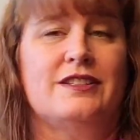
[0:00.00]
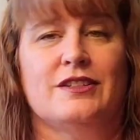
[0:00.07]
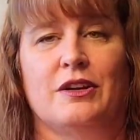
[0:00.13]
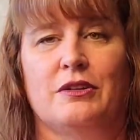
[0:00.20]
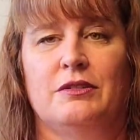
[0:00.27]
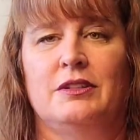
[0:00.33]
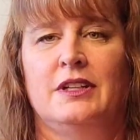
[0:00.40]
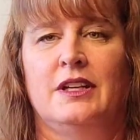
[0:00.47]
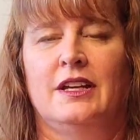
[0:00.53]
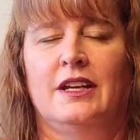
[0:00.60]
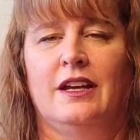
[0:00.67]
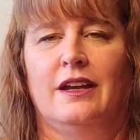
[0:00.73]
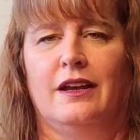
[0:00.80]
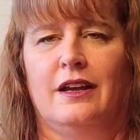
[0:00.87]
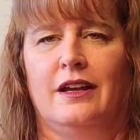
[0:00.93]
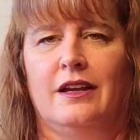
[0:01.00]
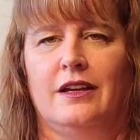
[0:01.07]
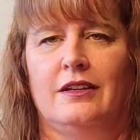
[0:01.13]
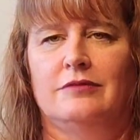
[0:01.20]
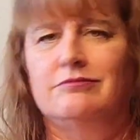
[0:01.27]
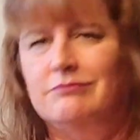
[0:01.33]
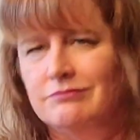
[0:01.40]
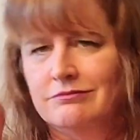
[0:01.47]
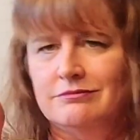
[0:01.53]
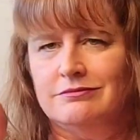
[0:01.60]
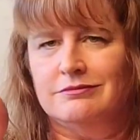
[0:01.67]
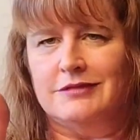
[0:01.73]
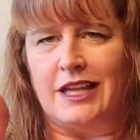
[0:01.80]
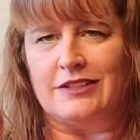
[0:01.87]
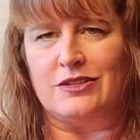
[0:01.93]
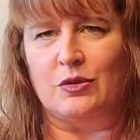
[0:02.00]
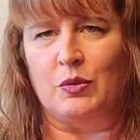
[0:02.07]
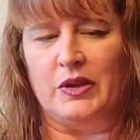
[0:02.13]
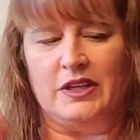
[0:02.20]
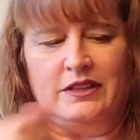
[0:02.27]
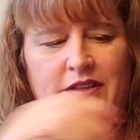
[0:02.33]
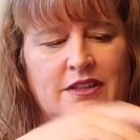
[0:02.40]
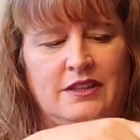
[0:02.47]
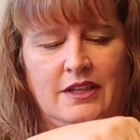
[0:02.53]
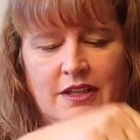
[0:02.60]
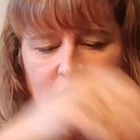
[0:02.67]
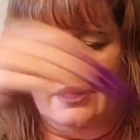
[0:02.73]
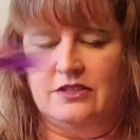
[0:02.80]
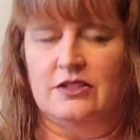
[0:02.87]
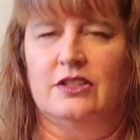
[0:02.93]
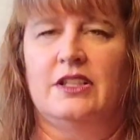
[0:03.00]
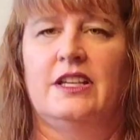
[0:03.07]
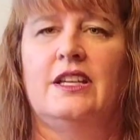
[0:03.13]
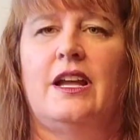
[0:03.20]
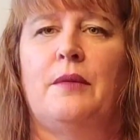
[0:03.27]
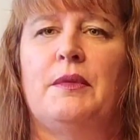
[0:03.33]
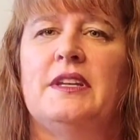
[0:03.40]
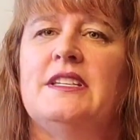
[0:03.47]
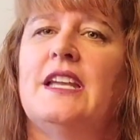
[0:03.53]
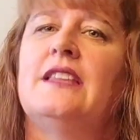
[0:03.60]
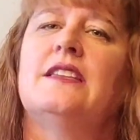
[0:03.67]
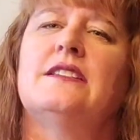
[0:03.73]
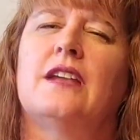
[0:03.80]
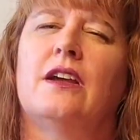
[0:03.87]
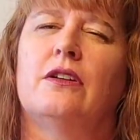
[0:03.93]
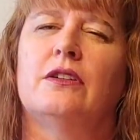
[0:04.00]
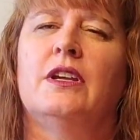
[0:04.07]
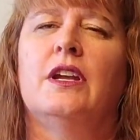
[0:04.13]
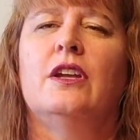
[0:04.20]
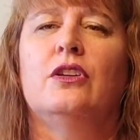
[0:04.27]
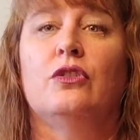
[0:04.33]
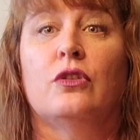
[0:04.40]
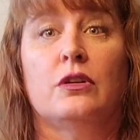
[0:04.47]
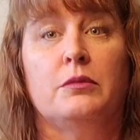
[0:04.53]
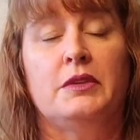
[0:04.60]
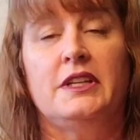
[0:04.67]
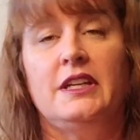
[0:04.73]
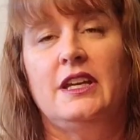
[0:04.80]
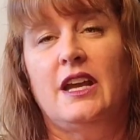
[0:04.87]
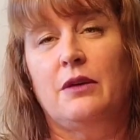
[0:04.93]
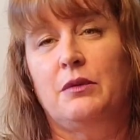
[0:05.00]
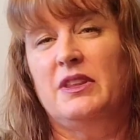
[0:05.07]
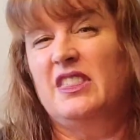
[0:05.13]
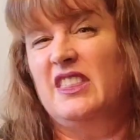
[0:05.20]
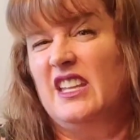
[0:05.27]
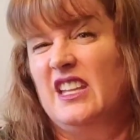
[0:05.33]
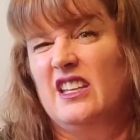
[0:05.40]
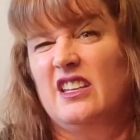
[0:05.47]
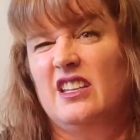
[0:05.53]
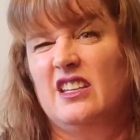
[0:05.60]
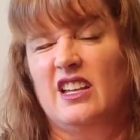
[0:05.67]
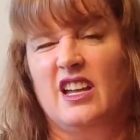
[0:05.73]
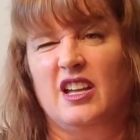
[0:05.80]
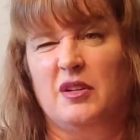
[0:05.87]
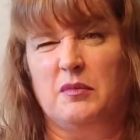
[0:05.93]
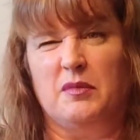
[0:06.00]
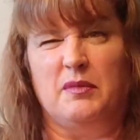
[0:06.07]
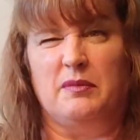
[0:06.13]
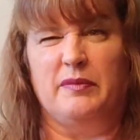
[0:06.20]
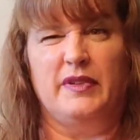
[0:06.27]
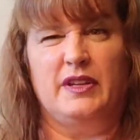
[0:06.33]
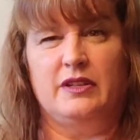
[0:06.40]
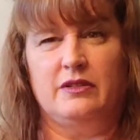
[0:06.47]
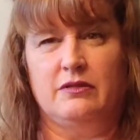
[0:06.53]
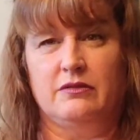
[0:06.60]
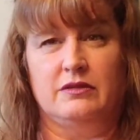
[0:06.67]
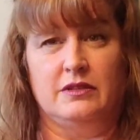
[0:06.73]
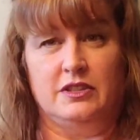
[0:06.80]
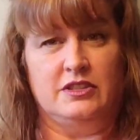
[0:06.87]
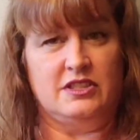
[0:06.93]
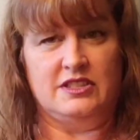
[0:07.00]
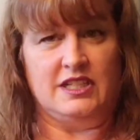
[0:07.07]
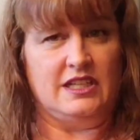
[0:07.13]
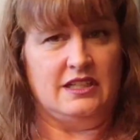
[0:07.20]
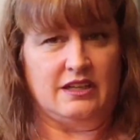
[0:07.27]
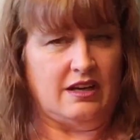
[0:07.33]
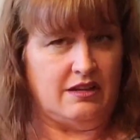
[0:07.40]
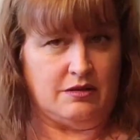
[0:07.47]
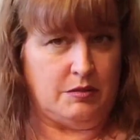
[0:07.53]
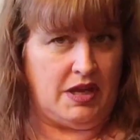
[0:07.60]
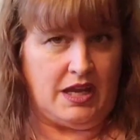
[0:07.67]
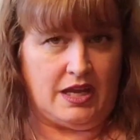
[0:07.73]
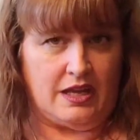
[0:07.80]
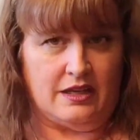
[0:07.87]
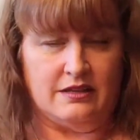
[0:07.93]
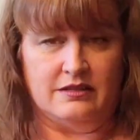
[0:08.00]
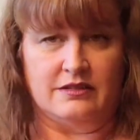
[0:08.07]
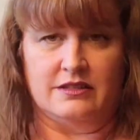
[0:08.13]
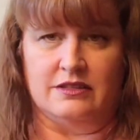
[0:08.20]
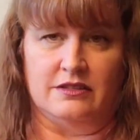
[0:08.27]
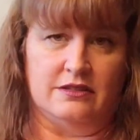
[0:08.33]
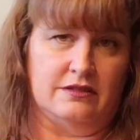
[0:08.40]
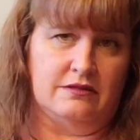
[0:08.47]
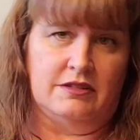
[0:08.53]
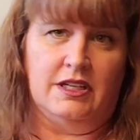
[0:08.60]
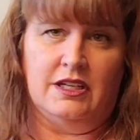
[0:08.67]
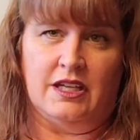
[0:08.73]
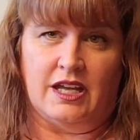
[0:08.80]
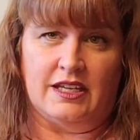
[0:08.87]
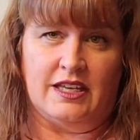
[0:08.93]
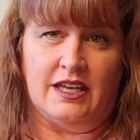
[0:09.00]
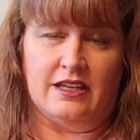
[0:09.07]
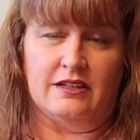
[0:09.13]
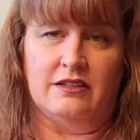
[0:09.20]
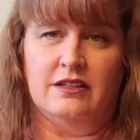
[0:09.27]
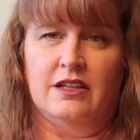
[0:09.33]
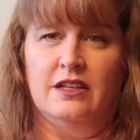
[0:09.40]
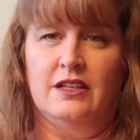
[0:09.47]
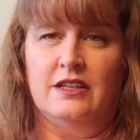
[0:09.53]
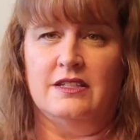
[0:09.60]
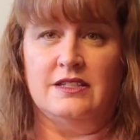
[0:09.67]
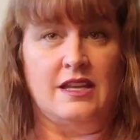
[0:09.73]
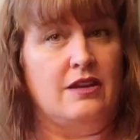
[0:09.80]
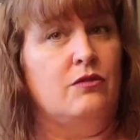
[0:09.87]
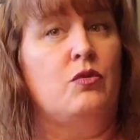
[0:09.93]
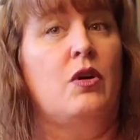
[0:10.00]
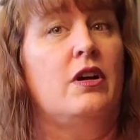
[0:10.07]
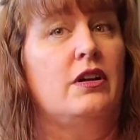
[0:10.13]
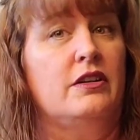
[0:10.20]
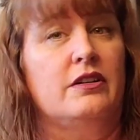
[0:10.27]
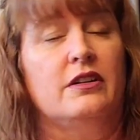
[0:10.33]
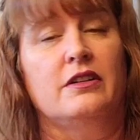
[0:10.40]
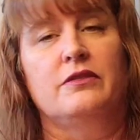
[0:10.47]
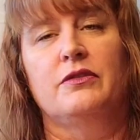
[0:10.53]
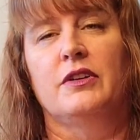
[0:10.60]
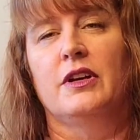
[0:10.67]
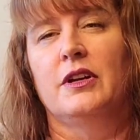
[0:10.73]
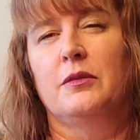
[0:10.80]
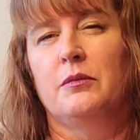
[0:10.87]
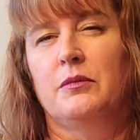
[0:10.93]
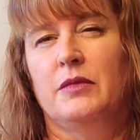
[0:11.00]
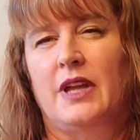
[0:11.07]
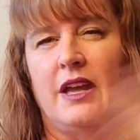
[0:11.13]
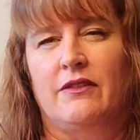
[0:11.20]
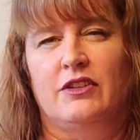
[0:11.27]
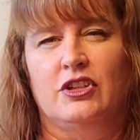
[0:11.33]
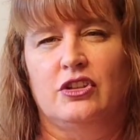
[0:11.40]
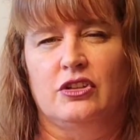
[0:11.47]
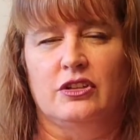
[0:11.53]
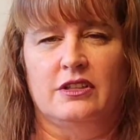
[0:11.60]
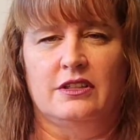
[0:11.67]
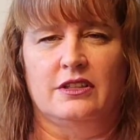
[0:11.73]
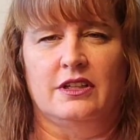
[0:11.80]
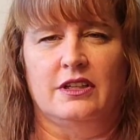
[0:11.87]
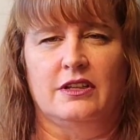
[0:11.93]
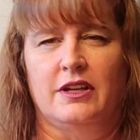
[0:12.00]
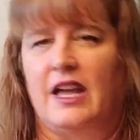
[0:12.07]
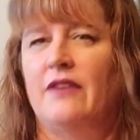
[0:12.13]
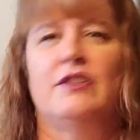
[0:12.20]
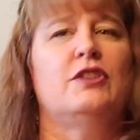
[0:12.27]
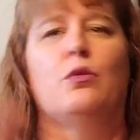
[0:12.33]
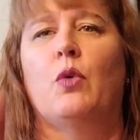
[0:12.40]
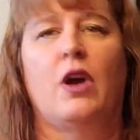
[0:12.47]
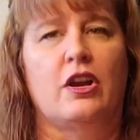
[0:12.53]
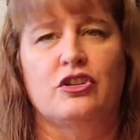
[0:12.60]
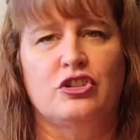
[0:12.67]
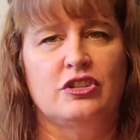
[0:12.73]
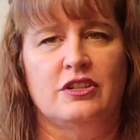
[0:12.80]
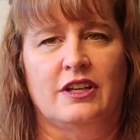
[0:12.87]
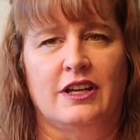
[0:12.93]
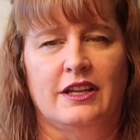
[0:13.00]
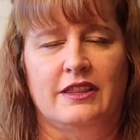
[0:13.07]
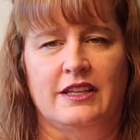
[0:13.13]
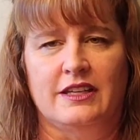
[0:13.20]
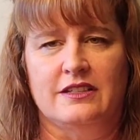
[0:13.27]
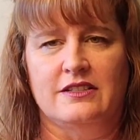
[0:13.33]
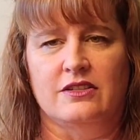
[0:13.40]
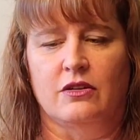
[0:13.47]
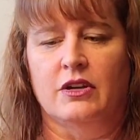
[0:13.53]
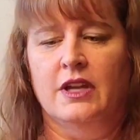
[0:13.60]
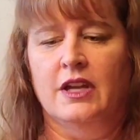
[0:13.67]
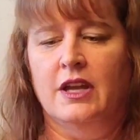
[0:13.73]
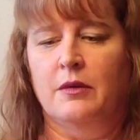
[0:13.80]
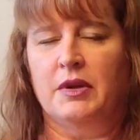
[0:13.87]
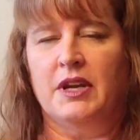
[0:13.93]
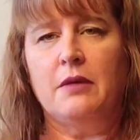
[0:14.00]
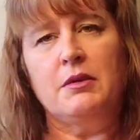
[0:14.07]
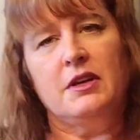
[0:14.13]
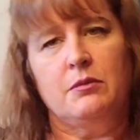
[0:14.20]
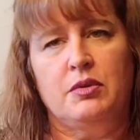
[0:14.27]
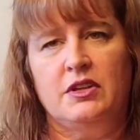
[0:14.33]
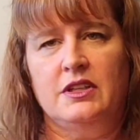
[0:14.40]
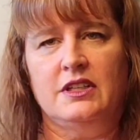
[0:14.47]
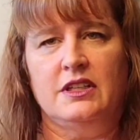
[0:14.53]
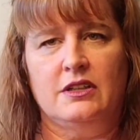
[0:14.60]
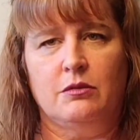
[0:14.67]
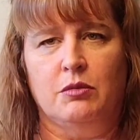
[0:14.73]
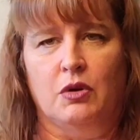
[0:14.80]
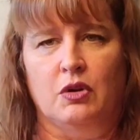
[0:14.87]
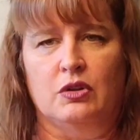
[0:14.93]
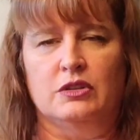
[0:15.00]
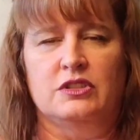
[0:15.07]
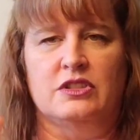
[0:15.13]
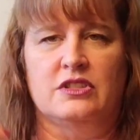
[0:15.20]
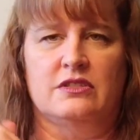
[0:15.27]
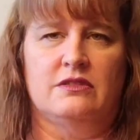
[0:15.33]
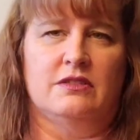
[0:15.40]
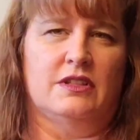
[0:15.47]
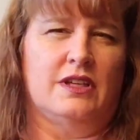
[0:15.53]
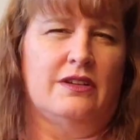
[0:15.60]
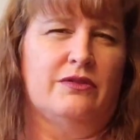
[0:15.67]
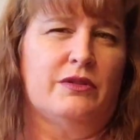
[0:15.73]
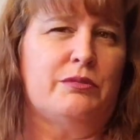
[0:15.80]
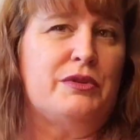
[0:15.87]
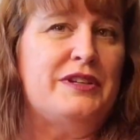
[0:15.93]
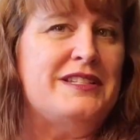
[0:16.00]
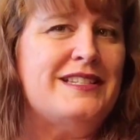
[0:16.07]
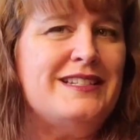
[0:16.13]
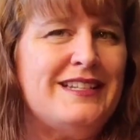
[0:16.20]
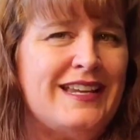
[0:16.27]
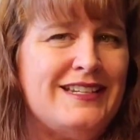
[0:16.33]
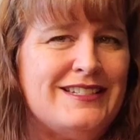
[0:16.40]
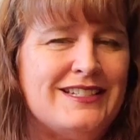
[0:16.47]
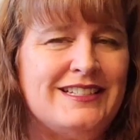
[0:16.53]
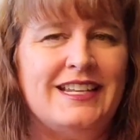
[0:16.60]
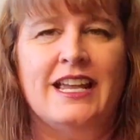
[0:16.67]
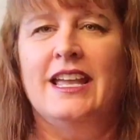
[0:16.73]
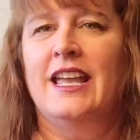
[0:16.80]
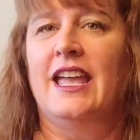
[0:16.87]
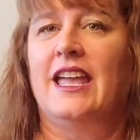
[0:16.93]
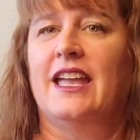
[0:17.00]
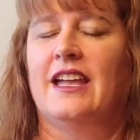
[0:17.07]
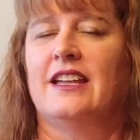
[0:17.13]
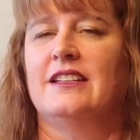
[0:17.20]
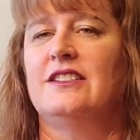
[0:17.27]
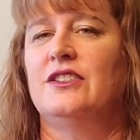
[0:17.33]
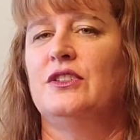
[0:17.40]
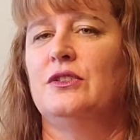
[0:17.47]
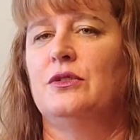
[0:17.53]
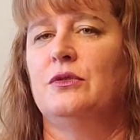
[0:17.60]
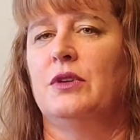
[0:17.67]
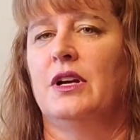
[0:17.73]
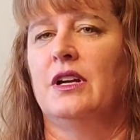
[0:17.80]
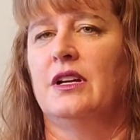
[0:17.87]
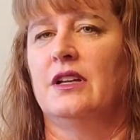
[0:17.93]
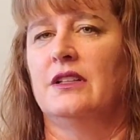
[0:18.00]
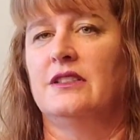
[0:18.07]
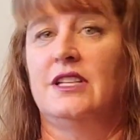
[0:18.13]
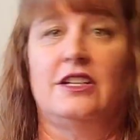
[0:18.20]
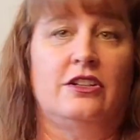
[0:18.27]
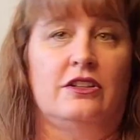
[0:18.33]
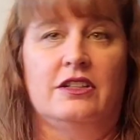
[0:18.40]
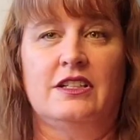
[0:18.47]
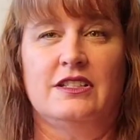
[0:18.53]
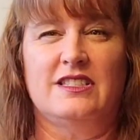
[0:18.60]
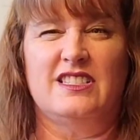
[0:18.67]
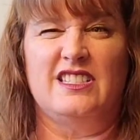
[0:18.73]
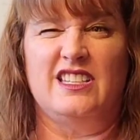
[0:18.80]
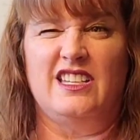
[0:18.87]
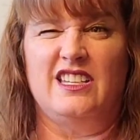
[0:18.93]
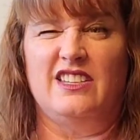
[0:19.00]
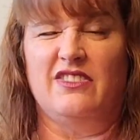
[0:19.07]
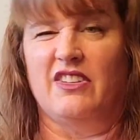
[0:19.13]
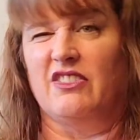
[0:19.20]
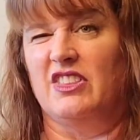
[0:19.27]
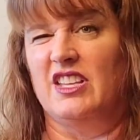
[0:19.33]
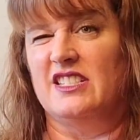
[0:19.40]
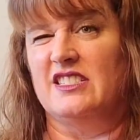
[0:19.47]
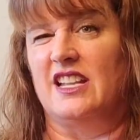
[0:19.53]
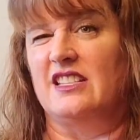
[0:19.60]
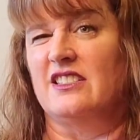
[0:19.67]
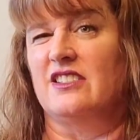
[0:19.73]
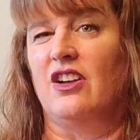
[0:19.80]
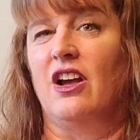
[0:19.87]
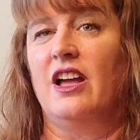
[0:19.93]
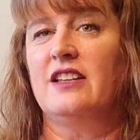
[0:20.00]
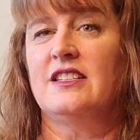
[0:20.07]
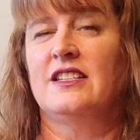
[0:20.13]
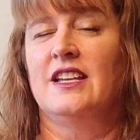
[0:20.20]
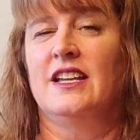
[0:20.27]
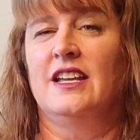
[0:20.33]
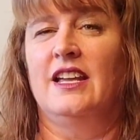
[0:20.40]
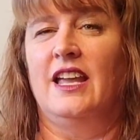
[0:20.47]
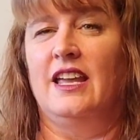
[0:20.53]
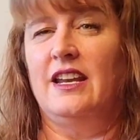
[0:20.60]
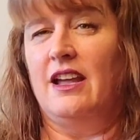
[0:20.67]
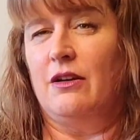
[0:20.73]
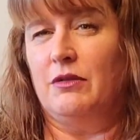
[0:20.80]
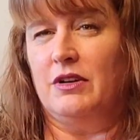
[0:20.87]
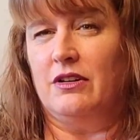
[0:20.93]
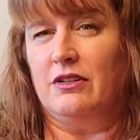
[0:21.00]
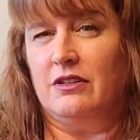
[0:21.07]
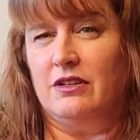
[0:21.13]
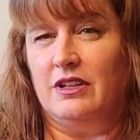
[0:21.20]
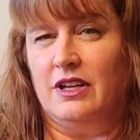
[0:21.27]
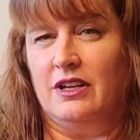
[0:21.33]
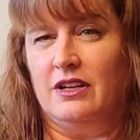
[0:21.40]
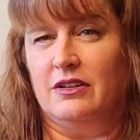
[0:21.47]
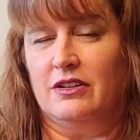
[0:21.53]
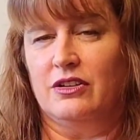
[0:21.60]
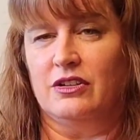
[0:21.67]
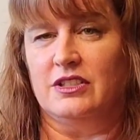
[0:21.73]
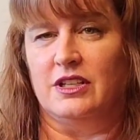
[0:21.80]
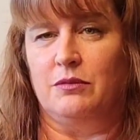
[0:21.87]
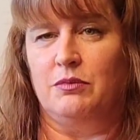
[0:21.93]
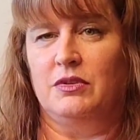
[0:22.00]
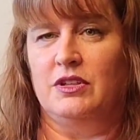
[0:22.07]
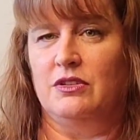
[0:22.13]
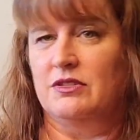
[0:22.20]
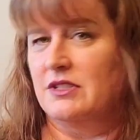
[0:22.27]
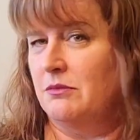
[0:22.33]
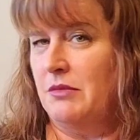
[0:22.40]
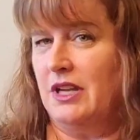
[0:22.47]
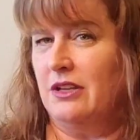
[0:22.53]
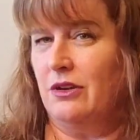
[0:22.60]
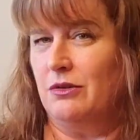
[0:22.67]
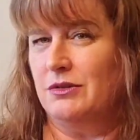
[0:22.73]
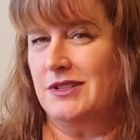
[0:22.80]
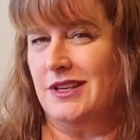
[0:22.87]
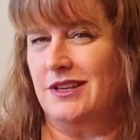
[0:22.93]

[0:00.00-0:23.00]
So that's a win. So I'm going to take this out. Normally, I would think you just eat it out of the bag to, again, save water from having to wash things. So, but I'm going to put it in a bowl just for presentation and to take a look and see if everything's nice and hot and how it all cooked up using my cozy.